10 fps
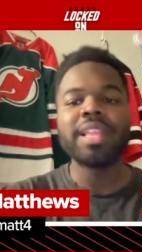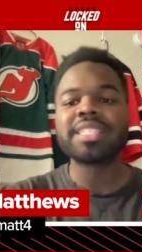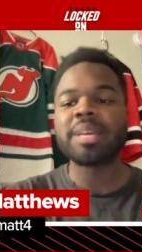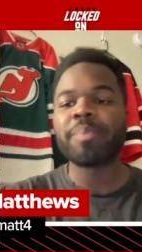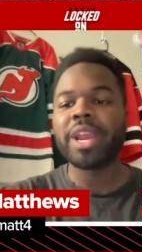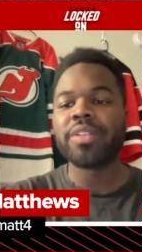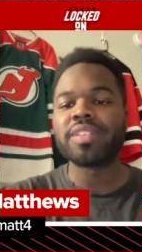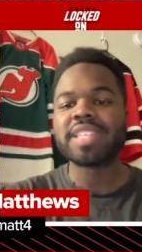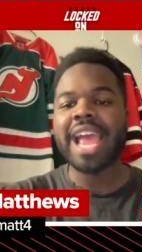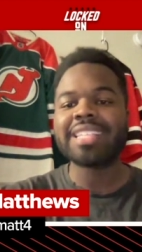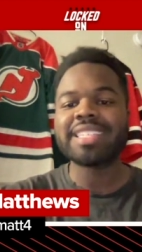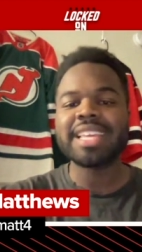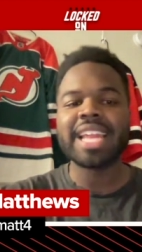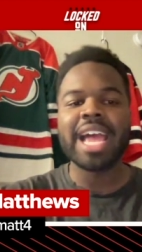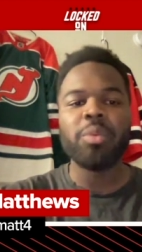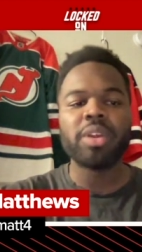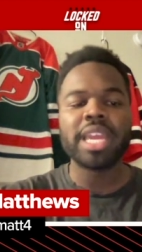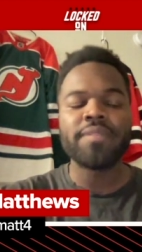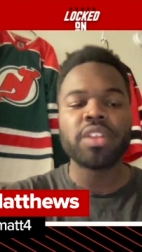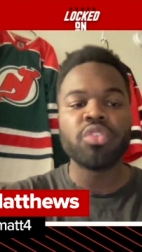let's compare the stats, and then I will
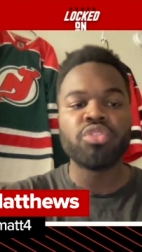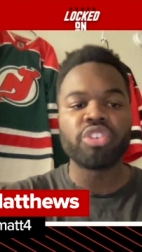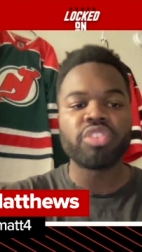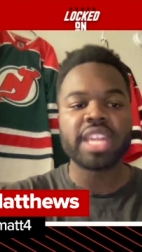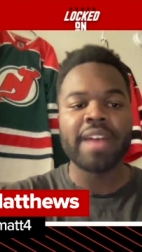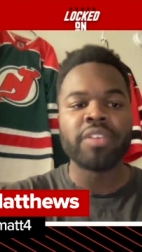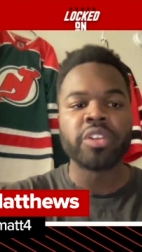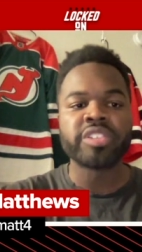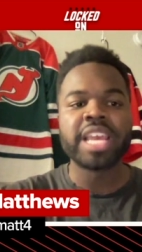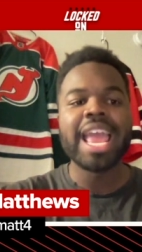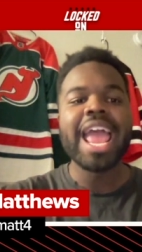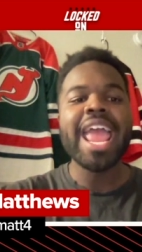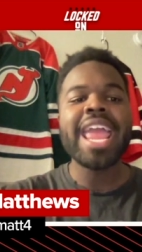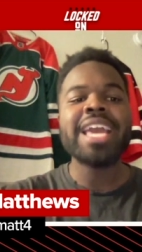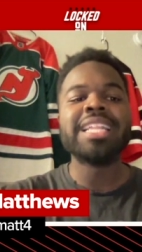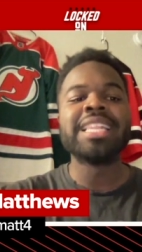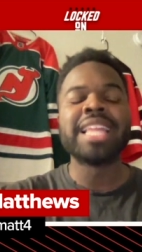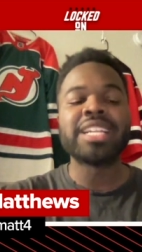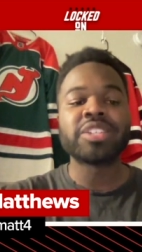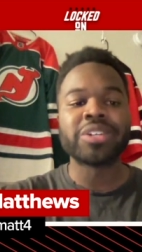give the New Jersey Devils a
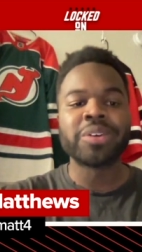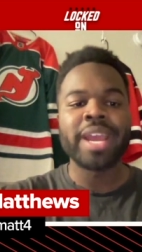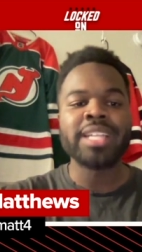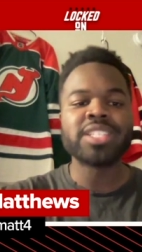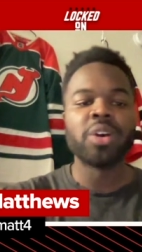letter grade.